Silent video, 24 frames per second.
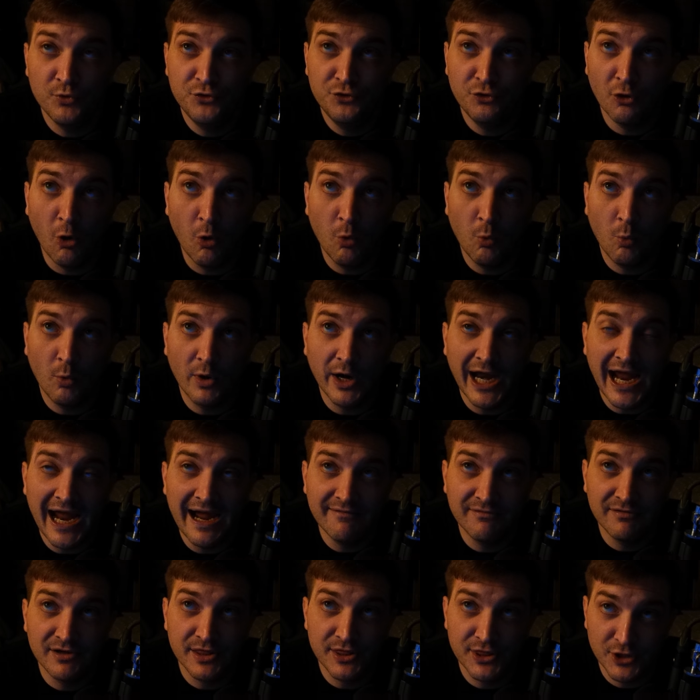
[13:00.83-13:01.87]
don't want to
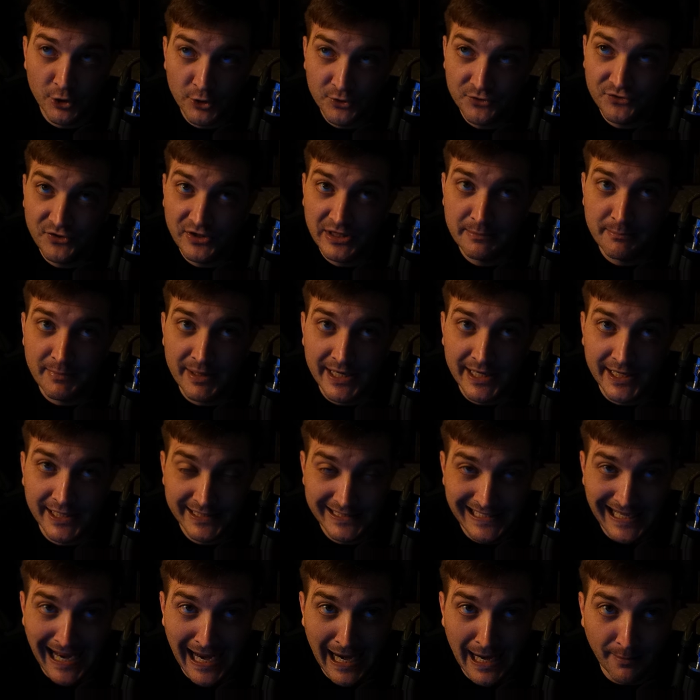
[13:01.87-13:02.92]
have a 13 minute
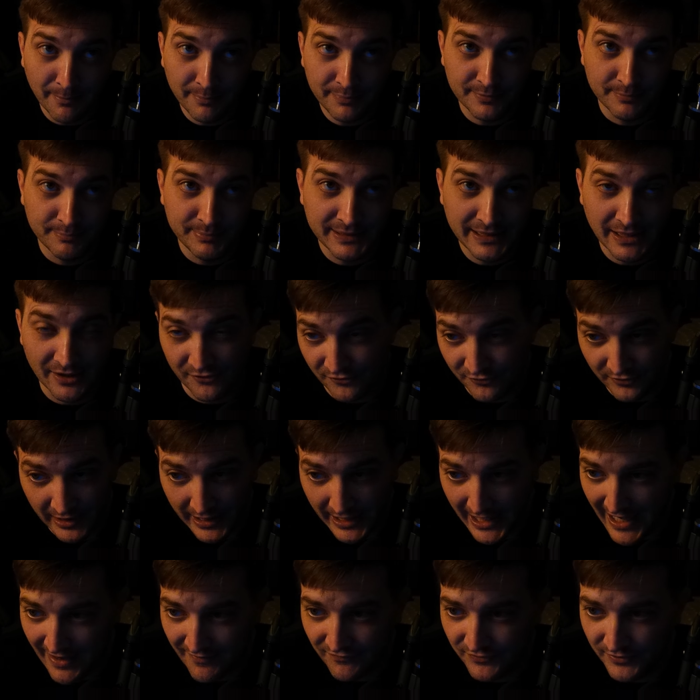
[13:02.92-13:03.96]
cap because
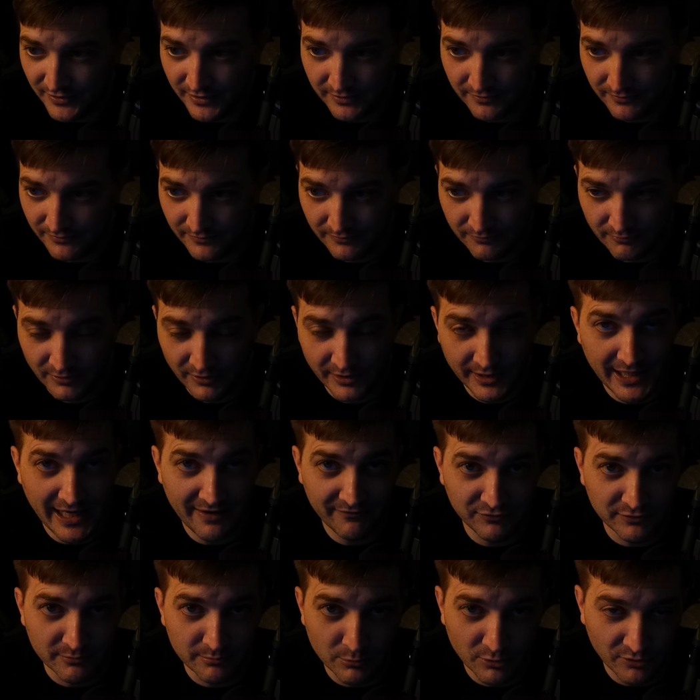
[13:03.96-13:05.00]
they have to really
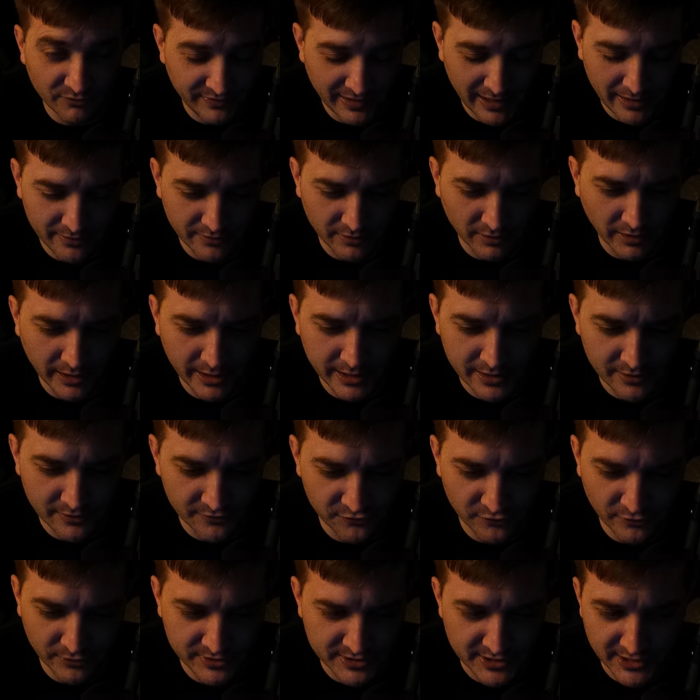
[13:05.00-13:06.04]
have to move down the lane
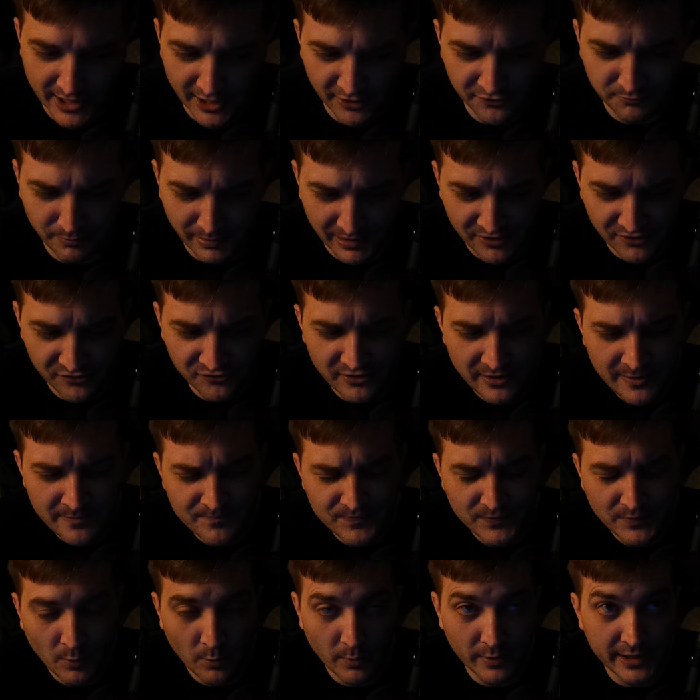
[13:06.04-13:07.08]
and zerg the next base.
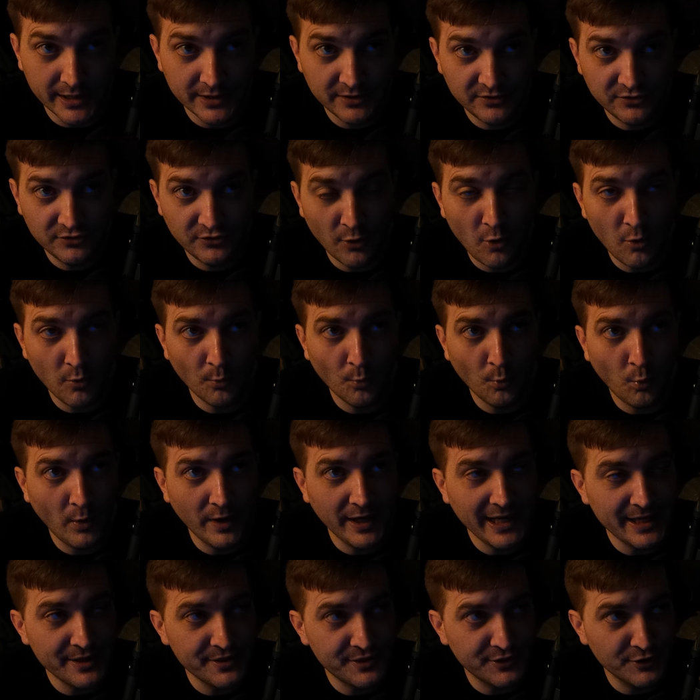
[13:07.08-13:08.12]
When they don't
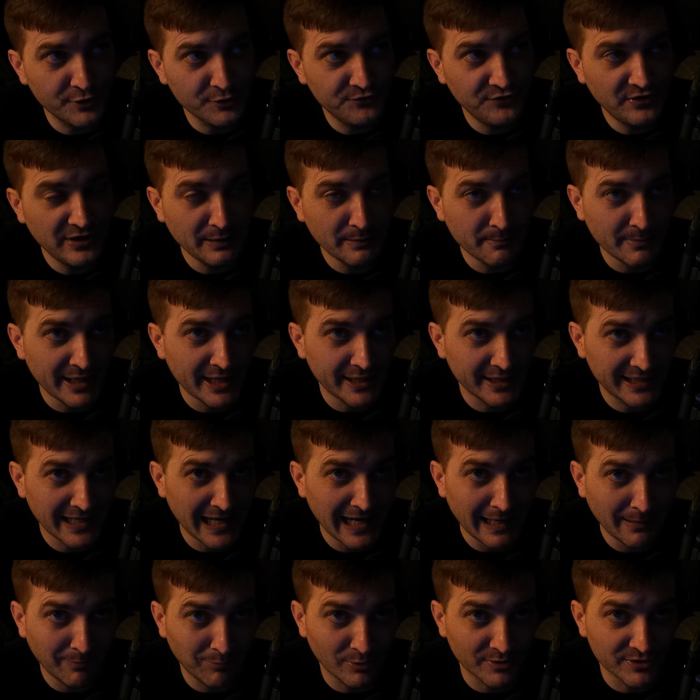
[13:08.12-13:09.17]
want a 13 minute
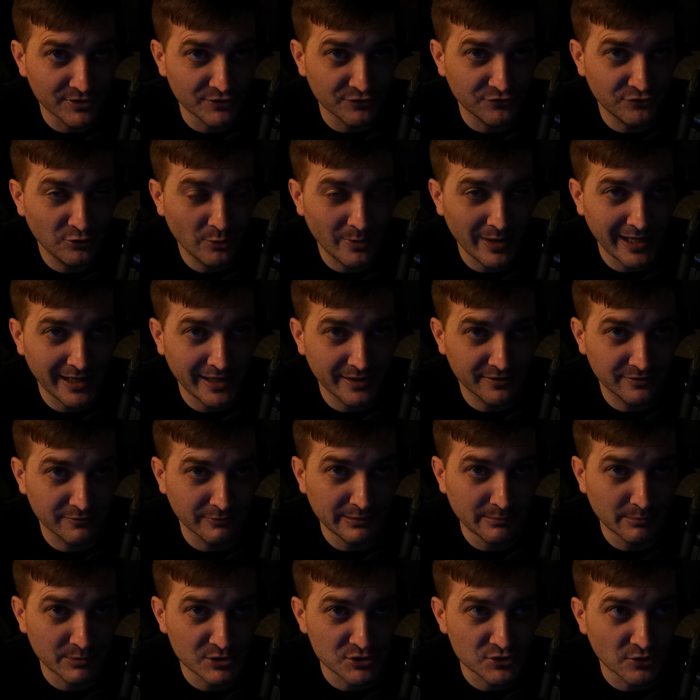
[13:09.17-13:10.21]
cap with a two out of
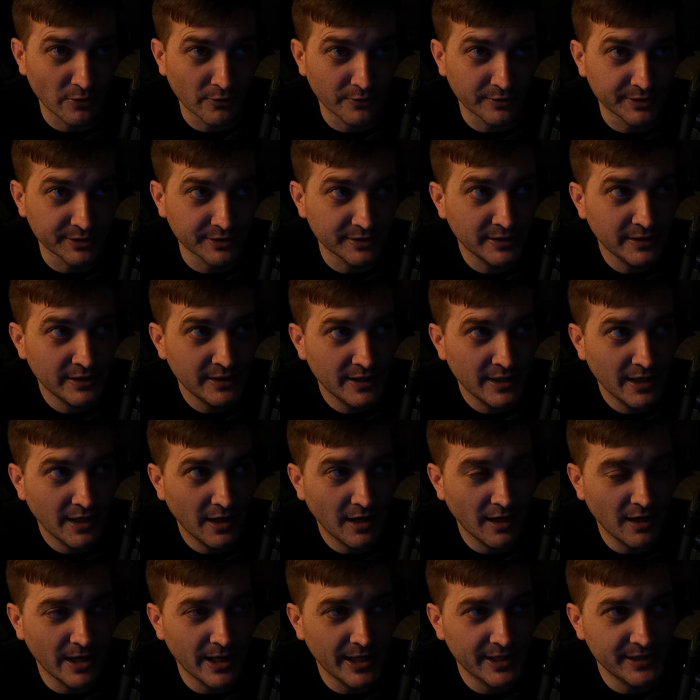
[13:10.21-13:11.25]
three majority,
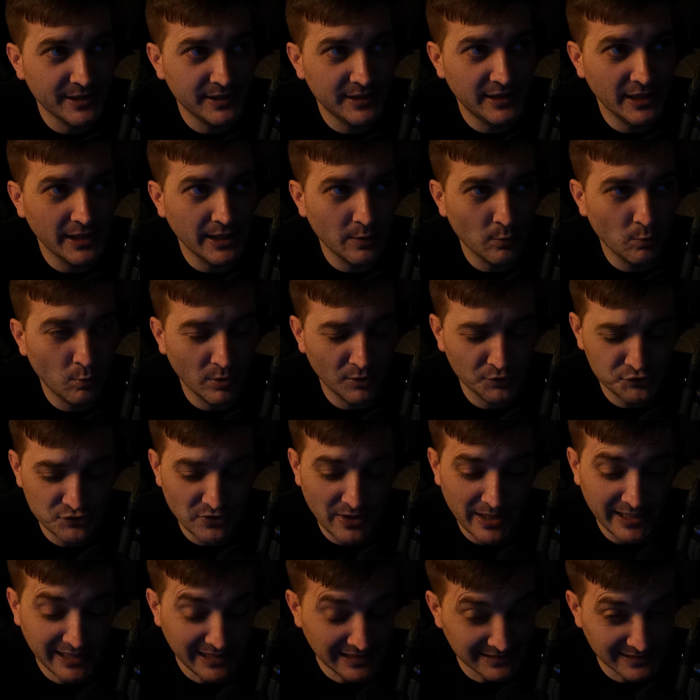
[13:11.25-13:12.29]
uh, they will
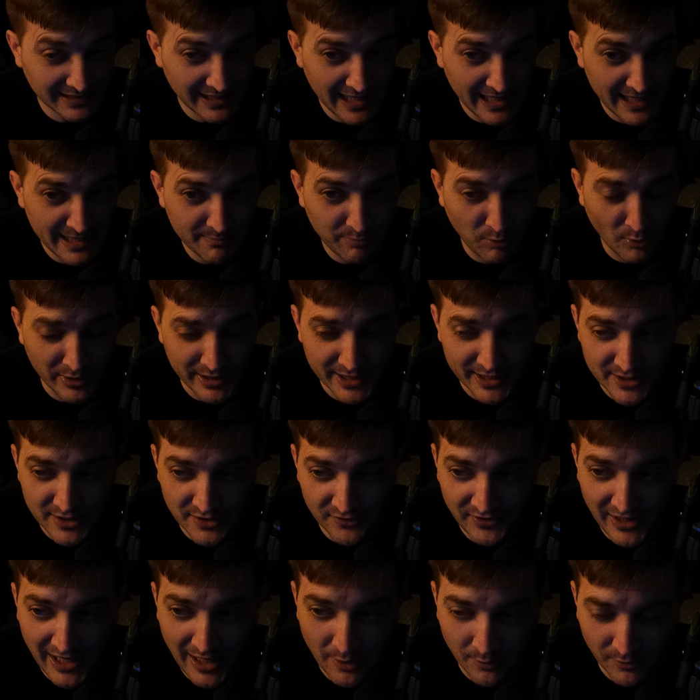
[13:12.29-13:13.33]
try to get the A point in
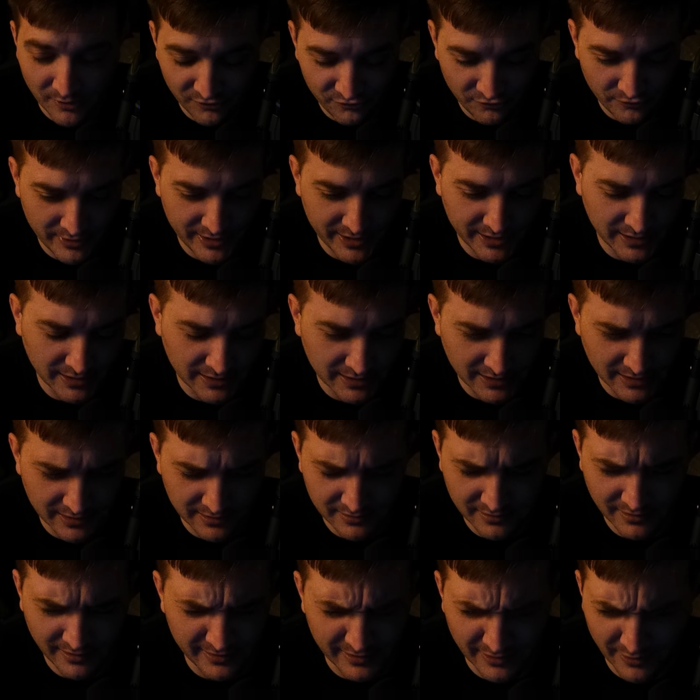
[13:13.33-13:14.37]
the tower so they can
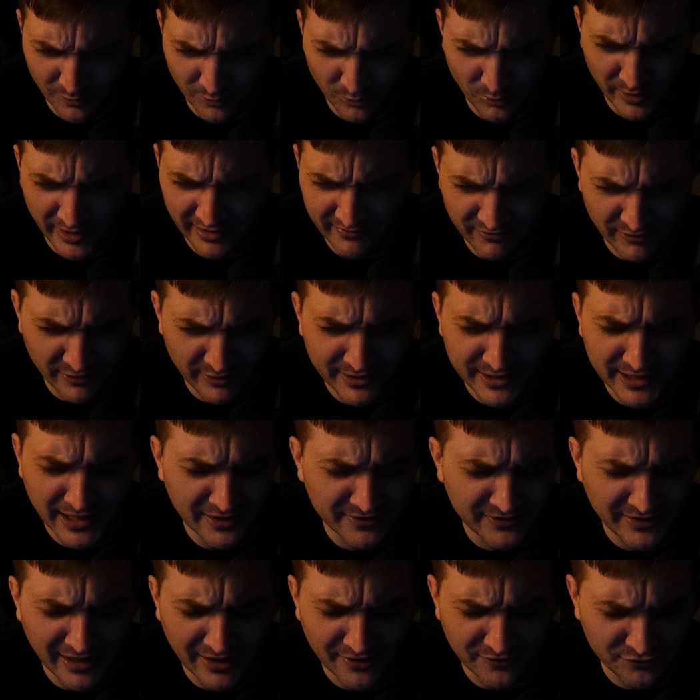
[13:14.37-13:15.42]
get you know whatever it
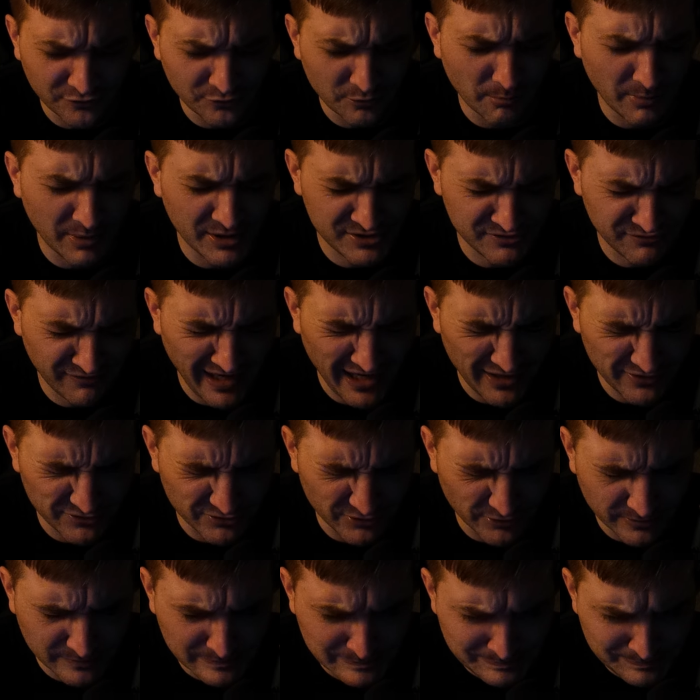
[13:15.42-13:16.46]
got down to much
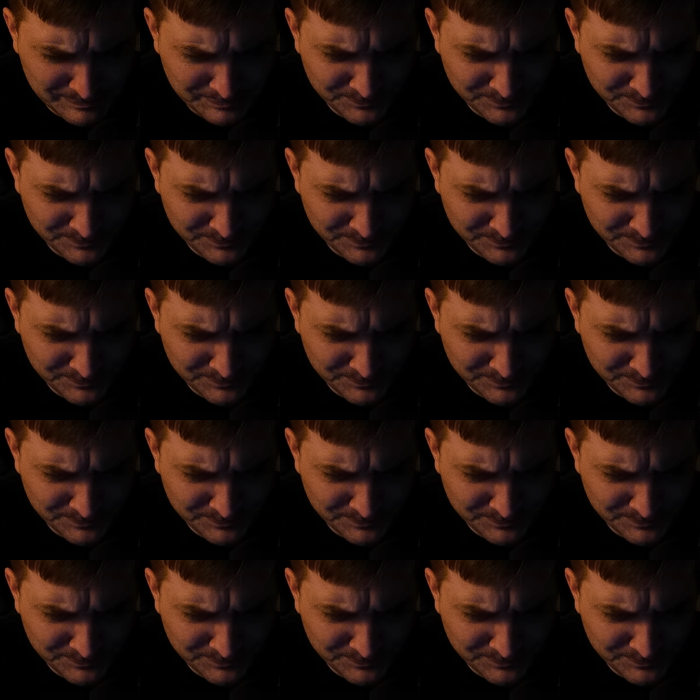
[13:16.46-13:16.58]
faster.